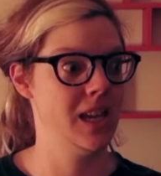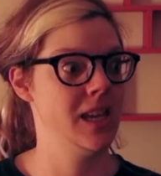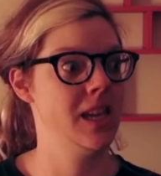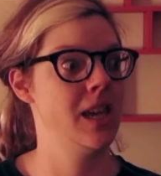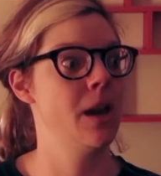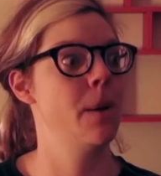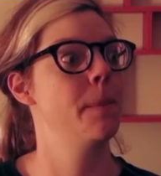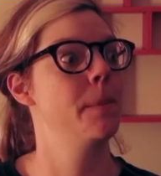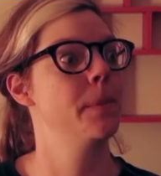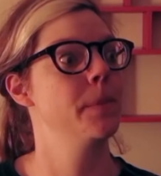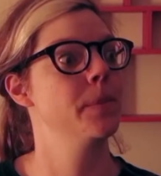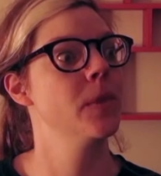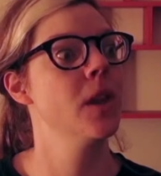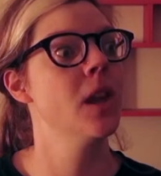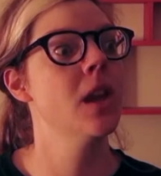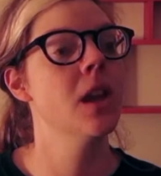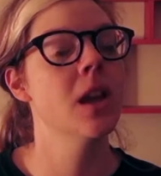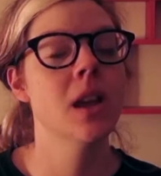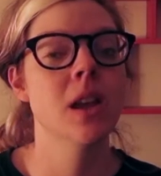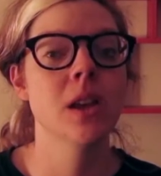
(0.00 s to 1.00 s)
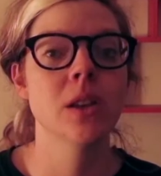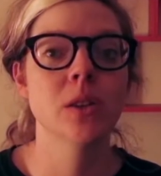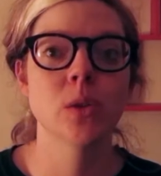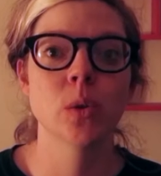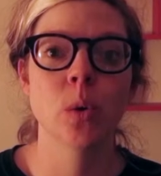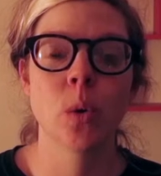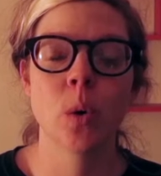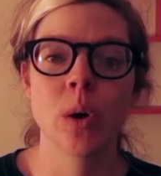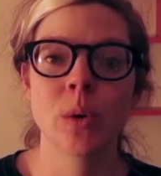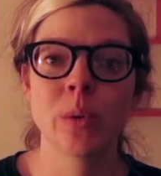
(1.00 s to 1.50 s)
Yeah.
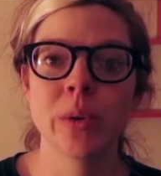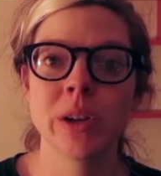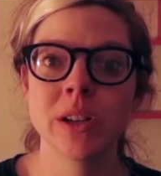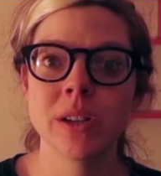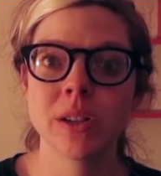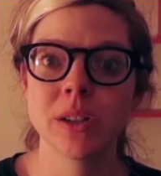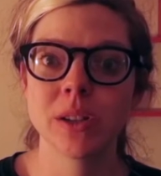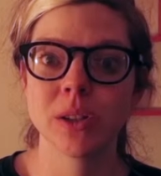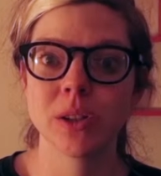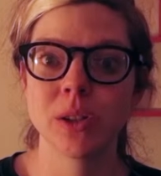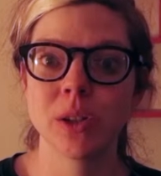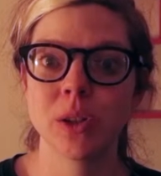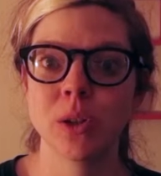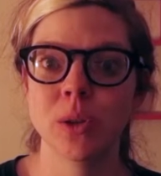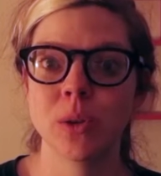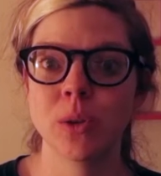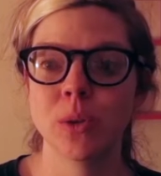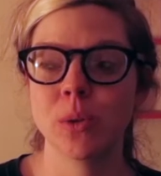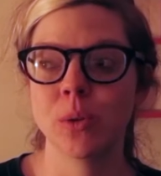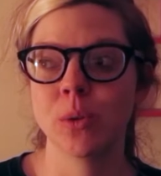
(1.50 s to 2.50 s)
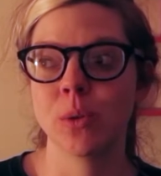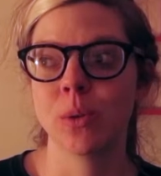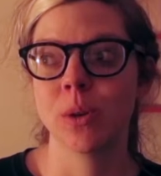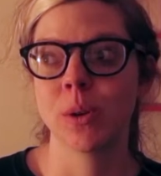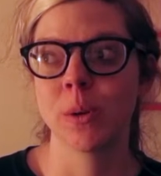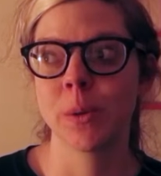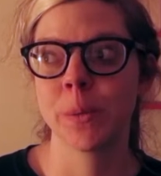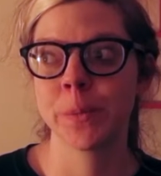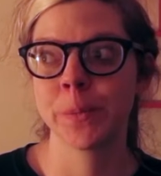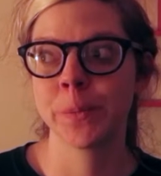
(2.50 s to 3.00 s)
So I went
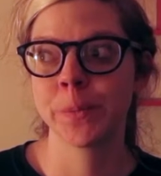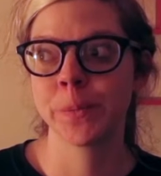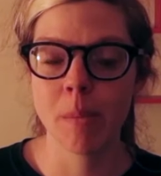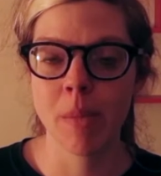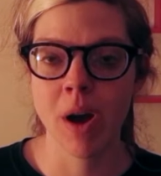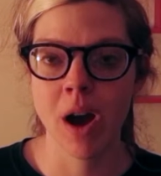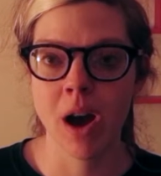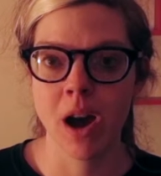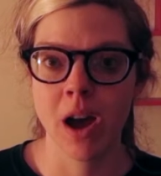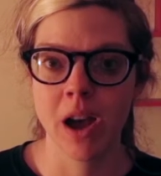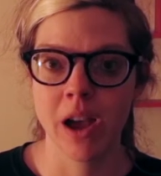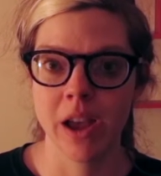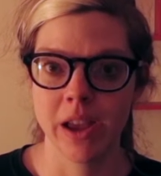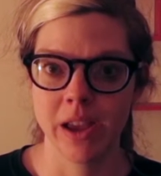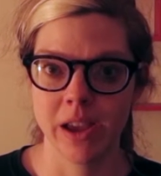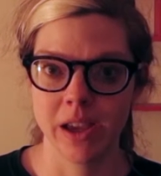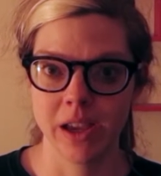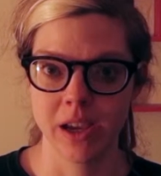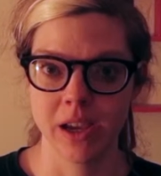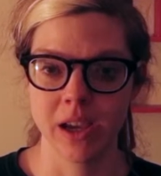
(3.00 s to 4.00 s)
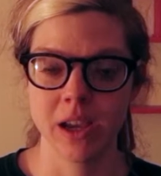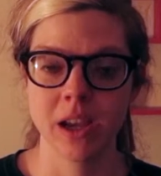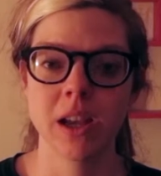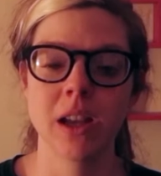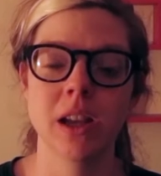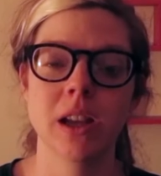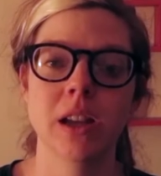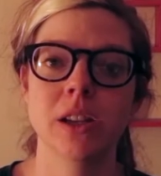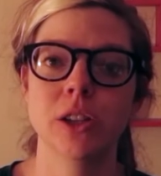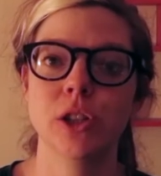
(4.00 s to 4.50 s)
to my
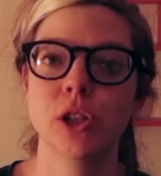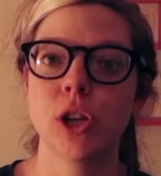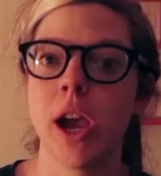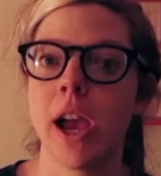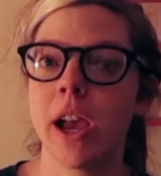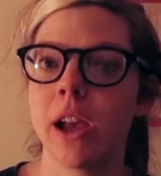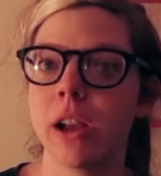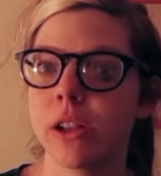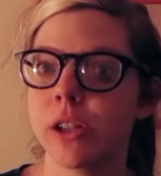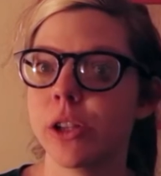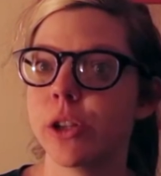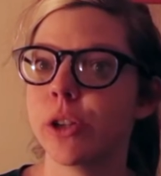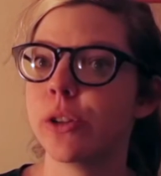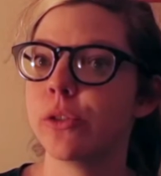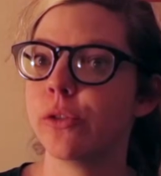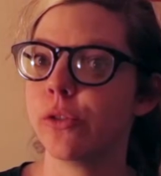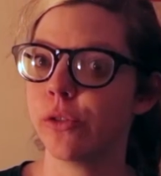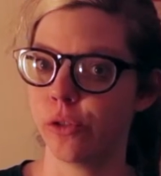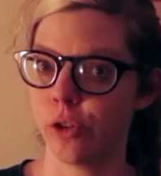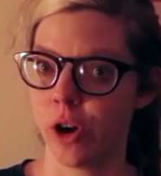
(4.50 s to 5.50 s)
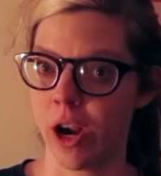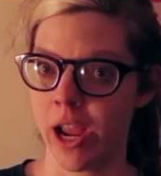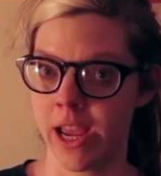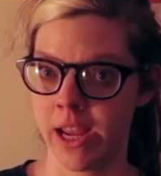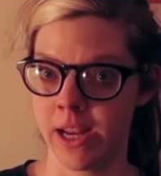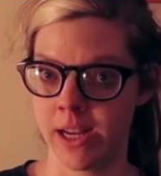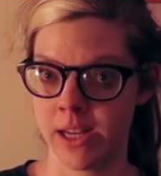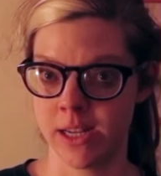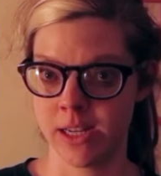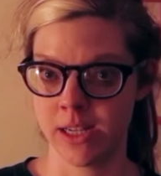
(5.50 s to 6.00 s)
childhood
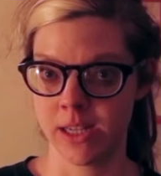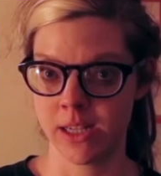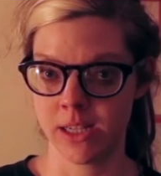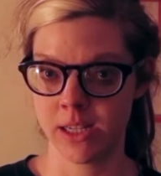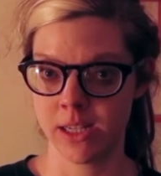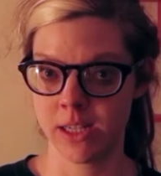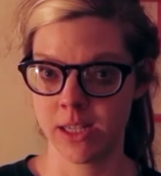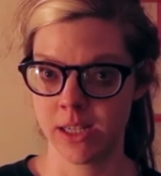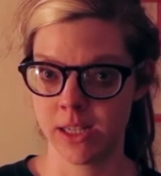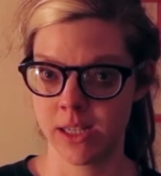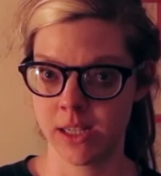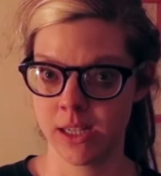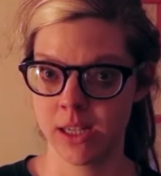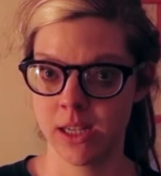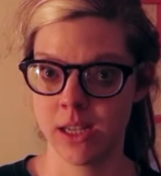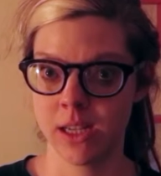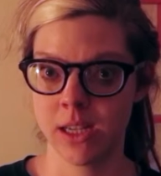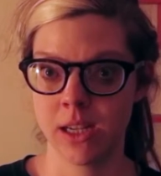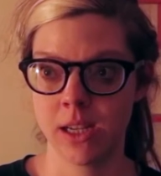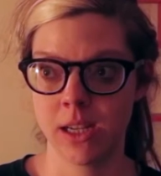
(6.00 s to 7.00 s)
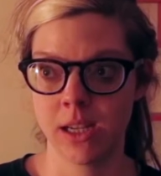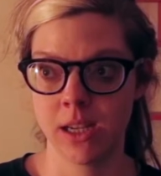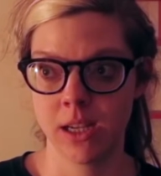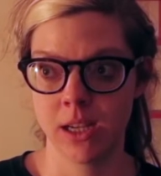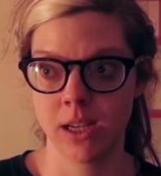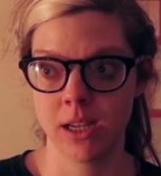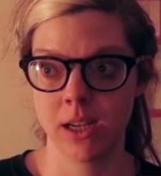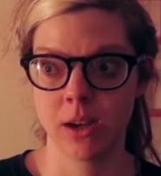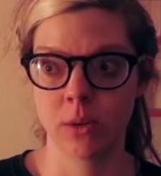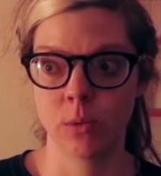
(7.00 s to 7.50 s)
friend.
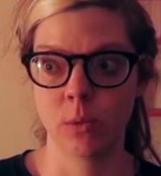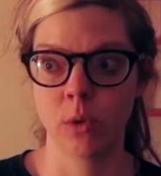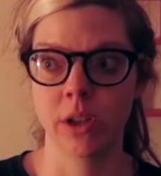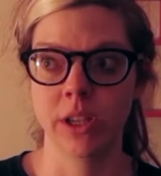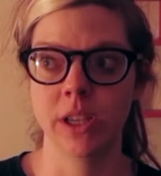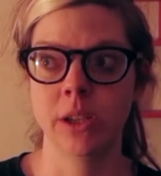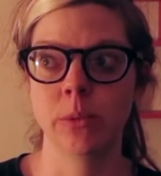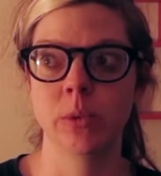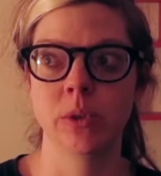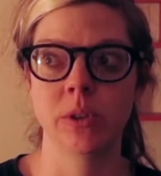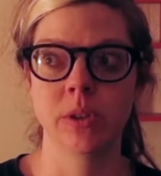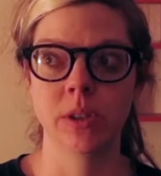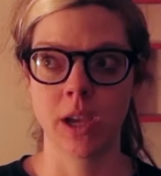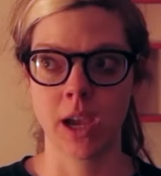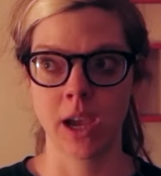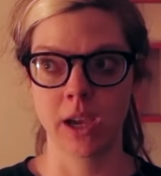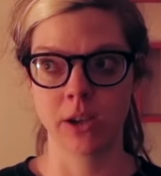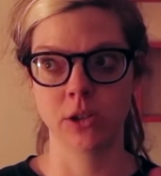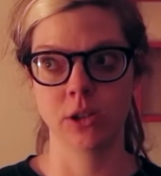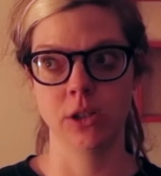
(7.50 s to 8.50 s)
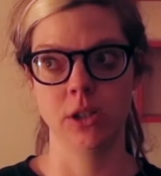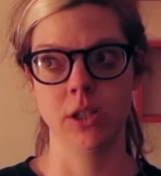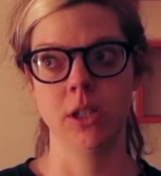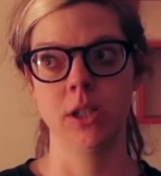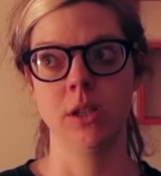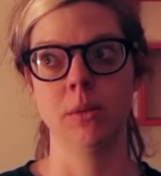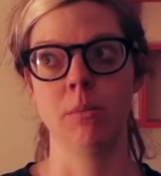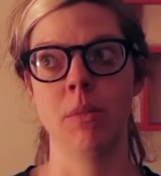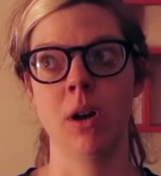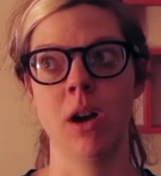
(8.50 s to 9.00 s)
Well, he was
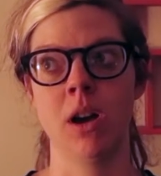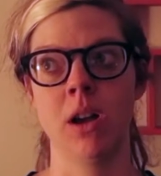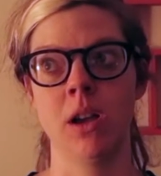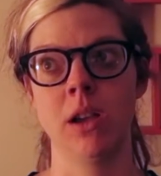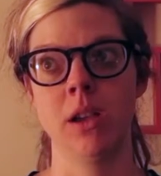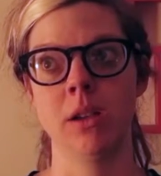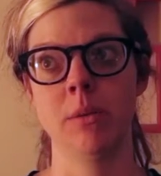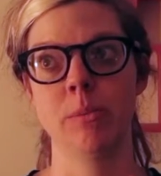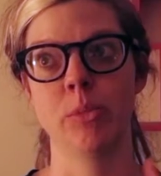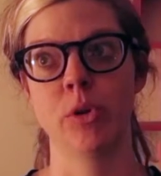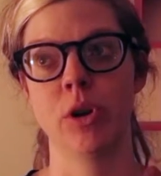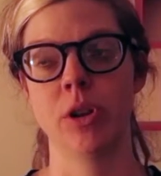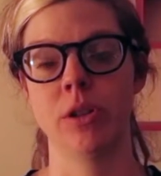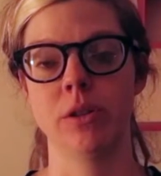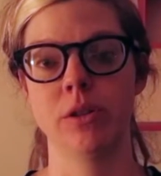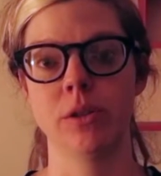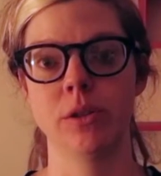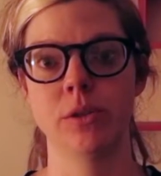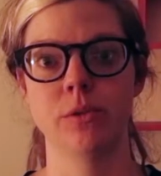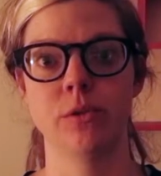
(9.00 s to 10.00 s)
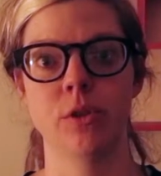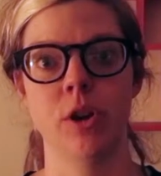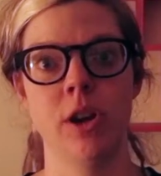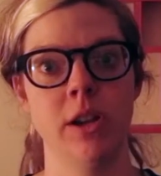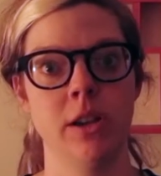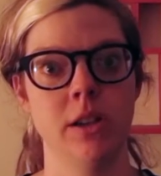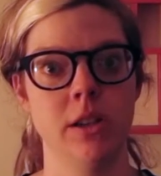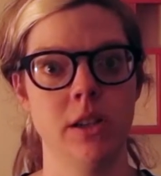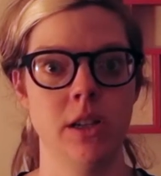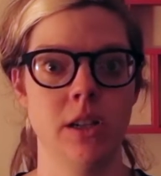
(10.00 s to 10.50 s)
actually my brother's
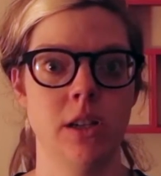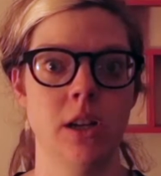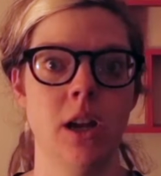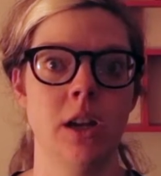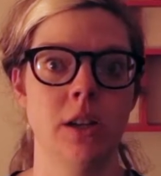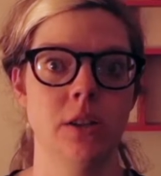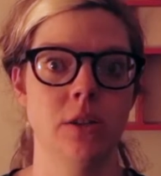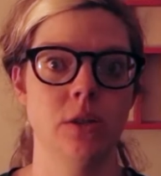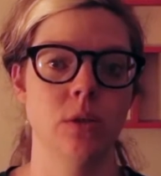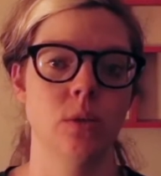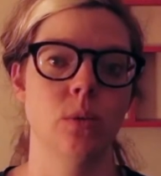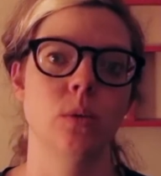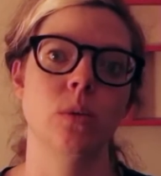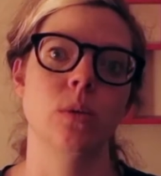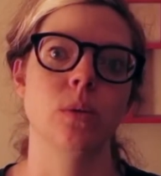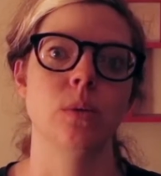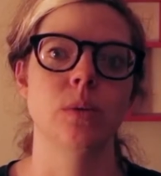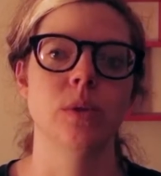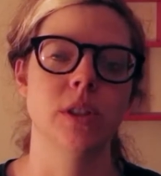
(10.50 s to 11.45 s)
friend in high school